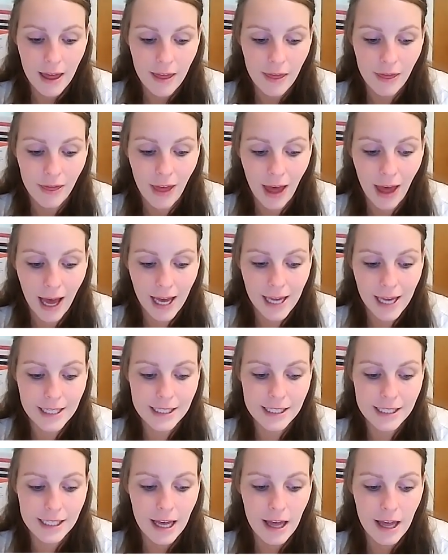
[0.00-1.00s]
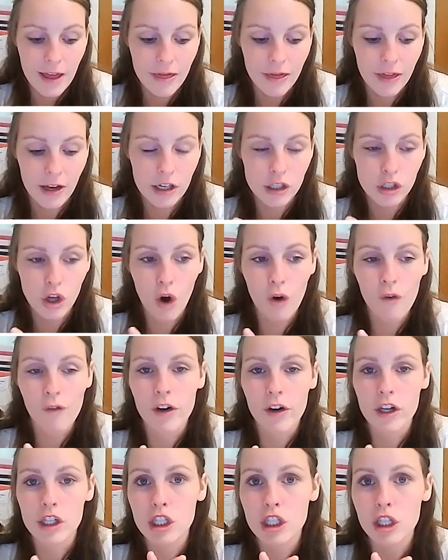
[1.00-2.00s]
that there's
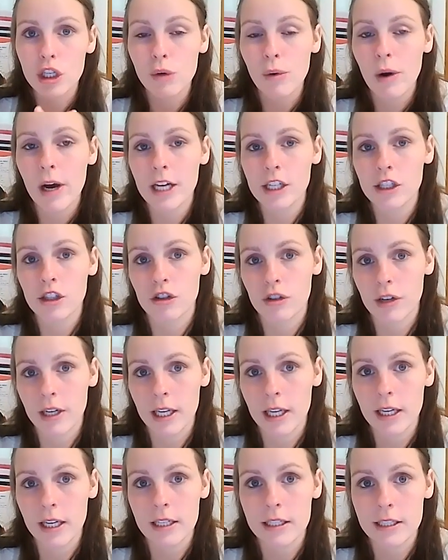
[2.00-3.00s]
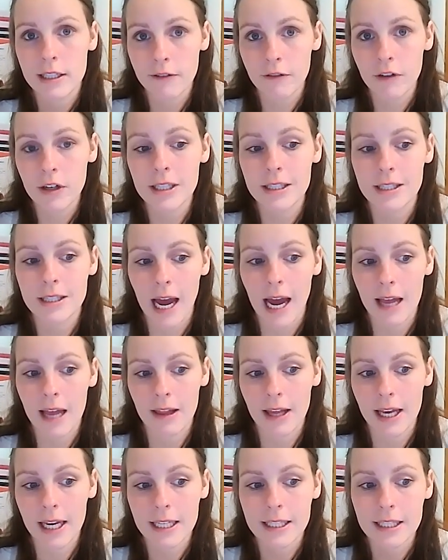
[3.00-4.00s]
over 200 different
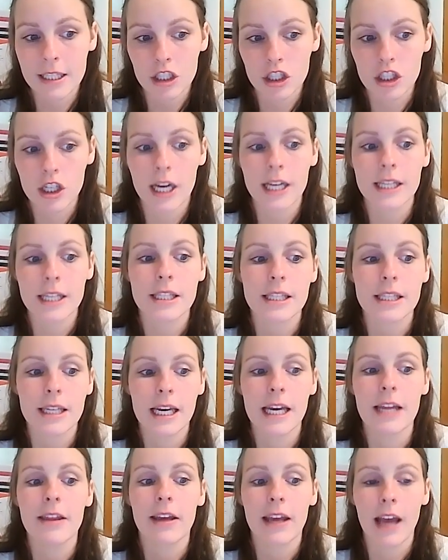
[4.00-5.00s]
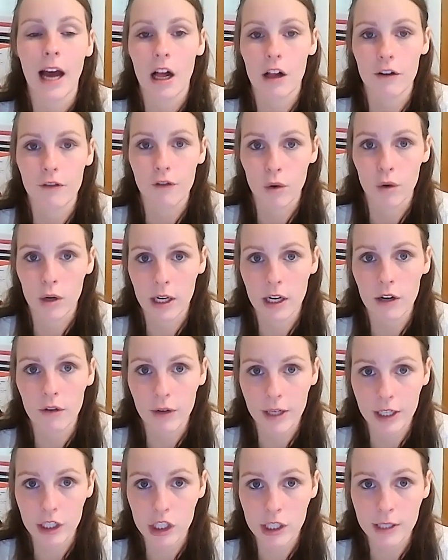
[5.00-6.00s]
dialects just in the California
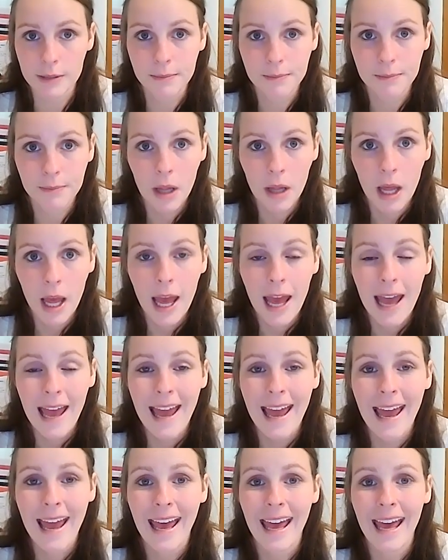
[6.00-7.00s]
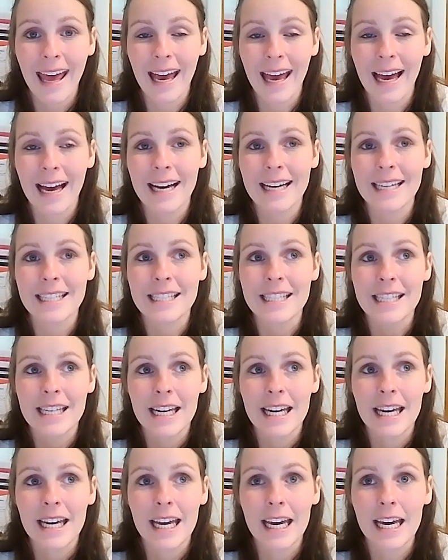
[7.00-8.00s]
region. And
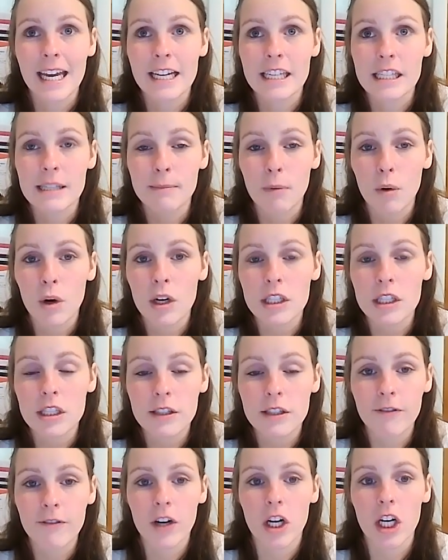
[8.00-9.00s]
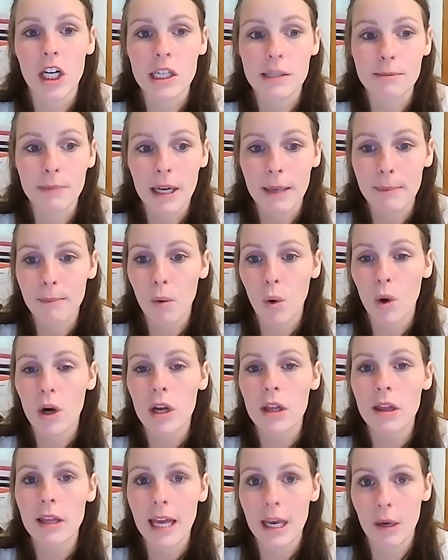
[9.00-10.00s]
it is more diverse, meaning
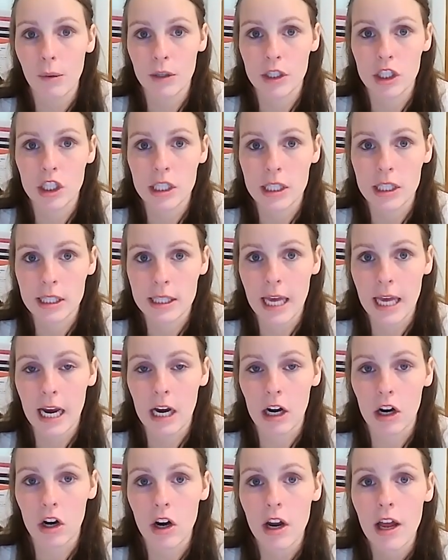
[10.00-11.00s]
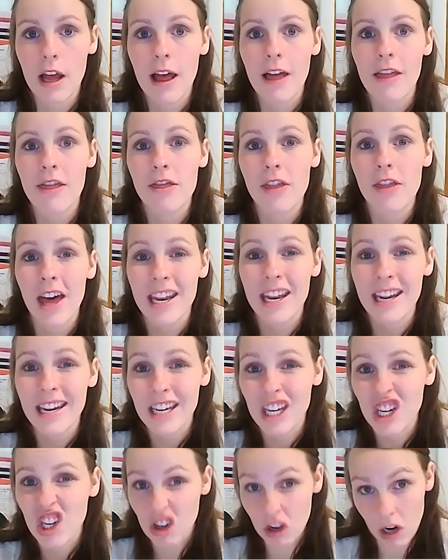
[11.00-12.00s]
more languages there than
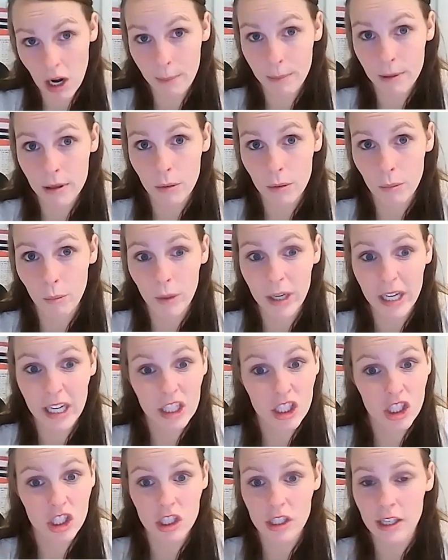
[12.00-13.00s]
in Europe, which